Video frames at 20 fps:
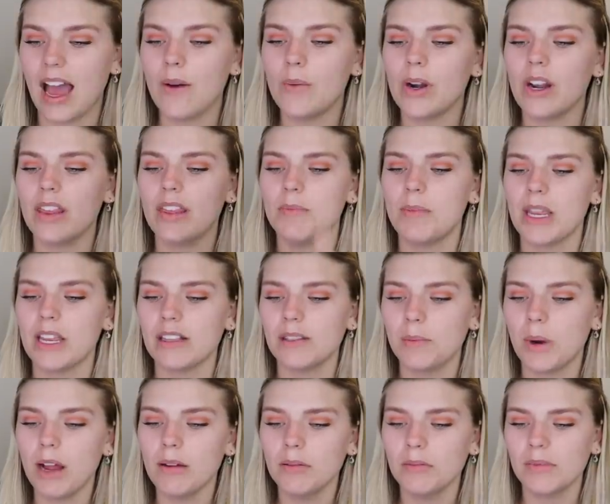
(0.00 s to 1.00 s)
And one of the biggest
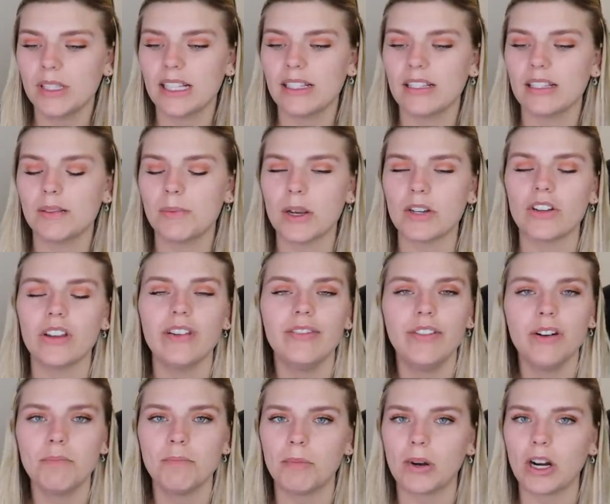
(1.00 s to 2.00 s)
problems is, especially
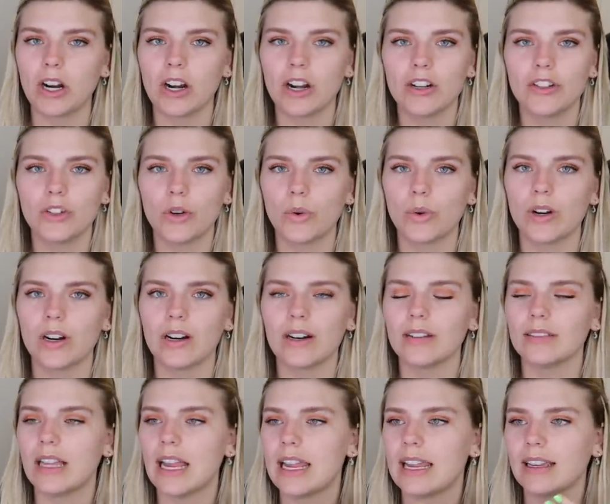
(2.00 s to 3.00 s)
for merch
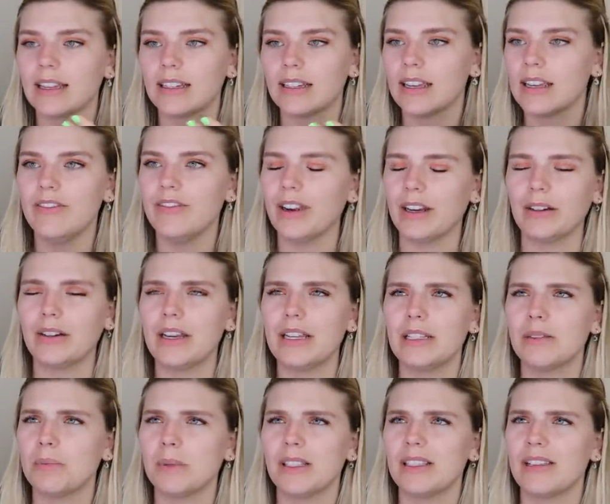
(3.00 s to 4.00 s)
or like very
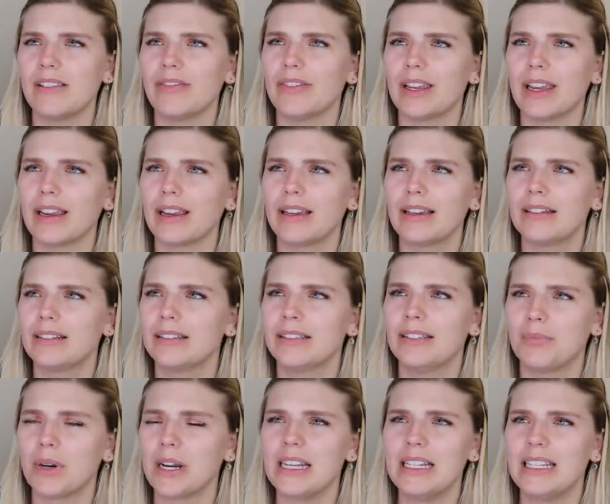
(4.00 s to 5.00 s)
specific
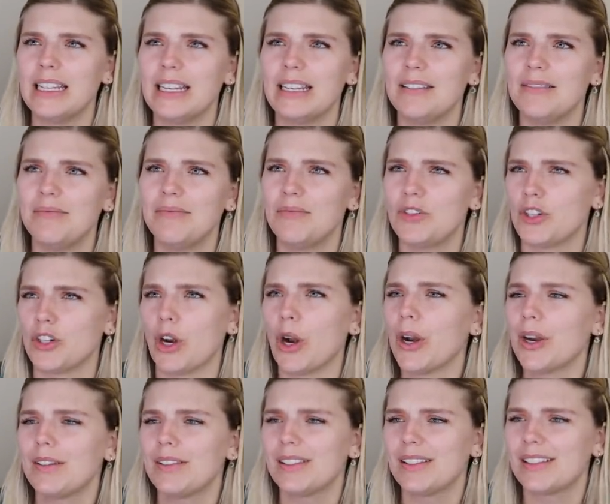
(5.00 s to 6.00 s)
printed
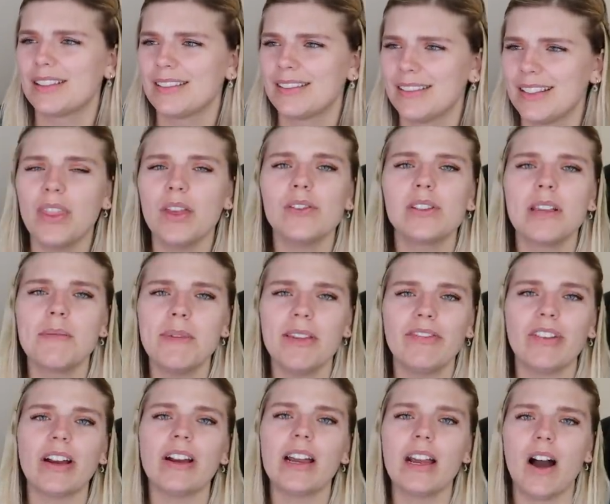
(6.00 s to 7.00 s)
shirts, those can be
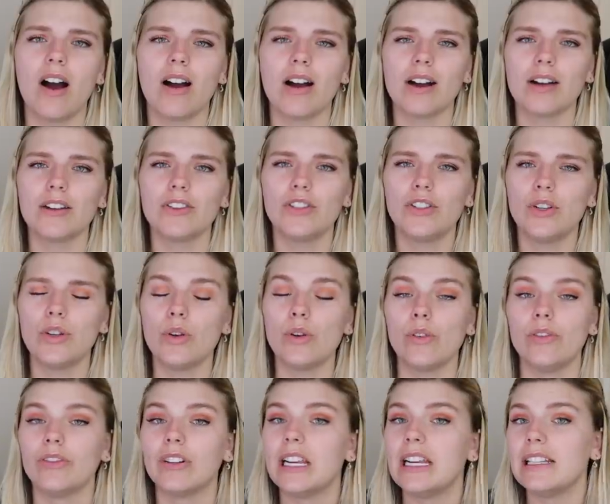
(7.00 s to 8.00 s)
very hard
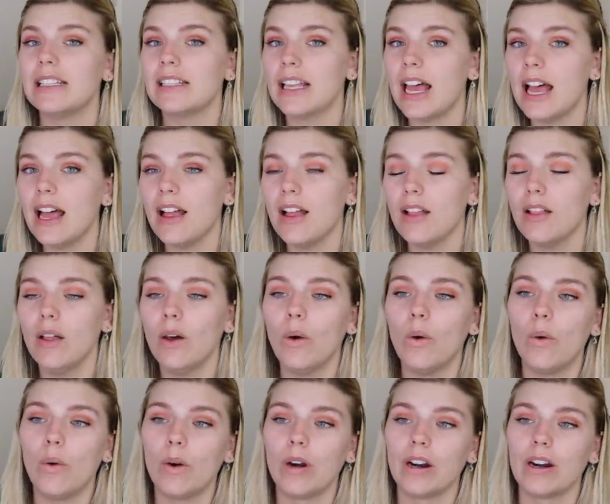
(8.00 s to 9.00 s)
to resell
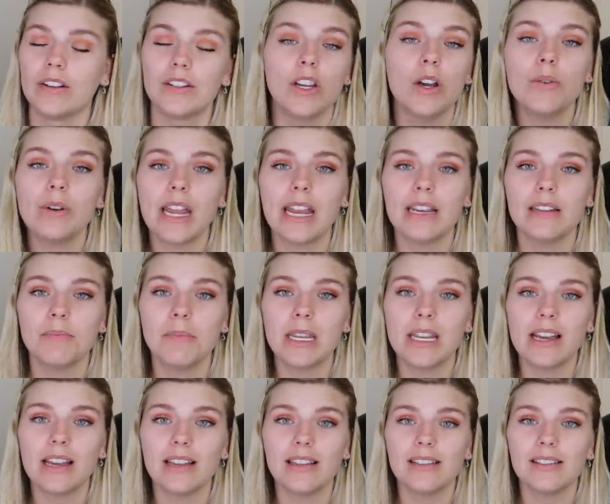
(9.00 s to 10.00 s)
or donate
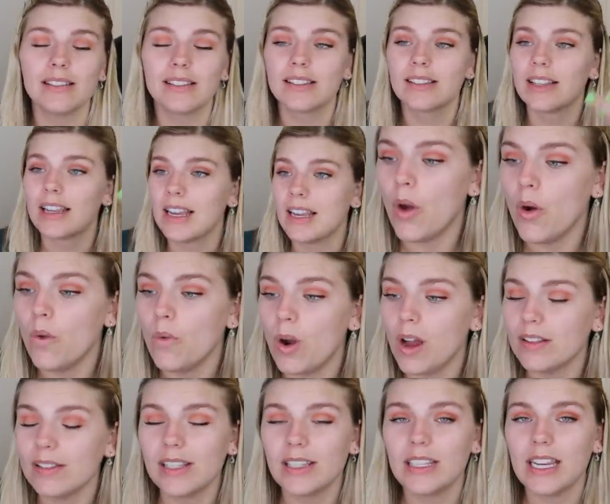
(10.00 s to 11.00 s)
because who
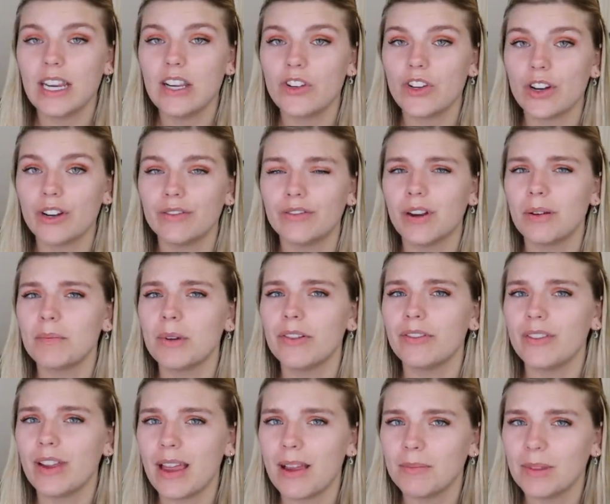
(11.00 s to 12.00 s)
wants a t-shirt from your
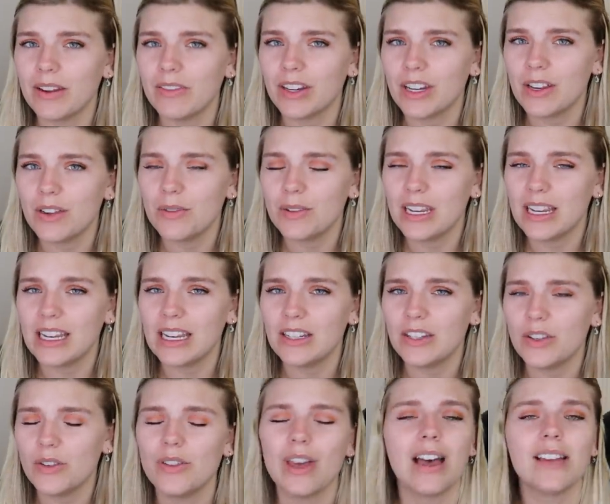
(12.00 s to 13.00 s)
family reunion in
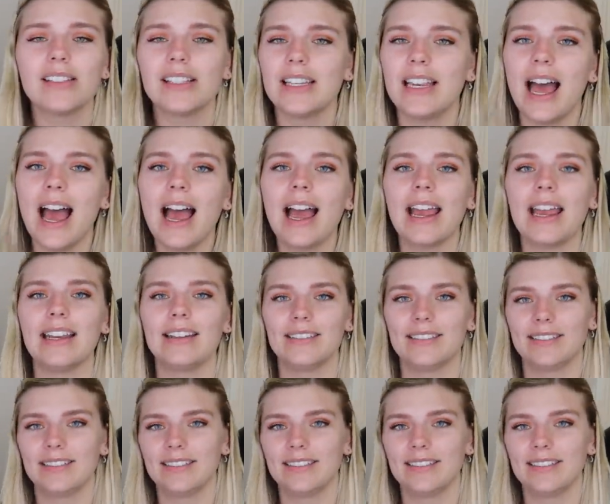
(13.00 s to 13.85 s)
2009?